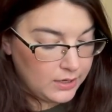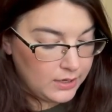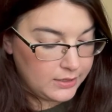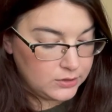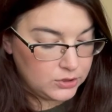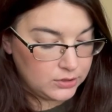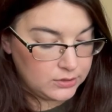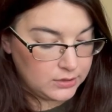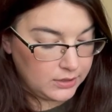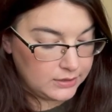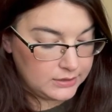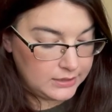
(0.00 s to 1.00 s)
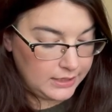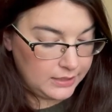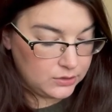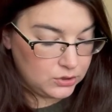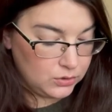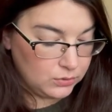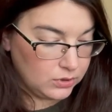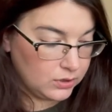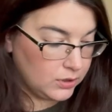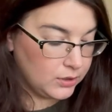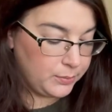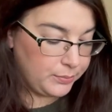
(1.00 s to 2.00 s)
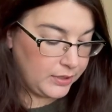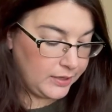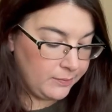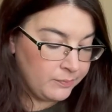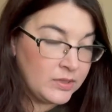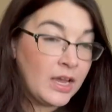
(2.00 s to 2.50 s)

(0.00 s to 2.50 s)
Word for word: it shouldn't take too long, but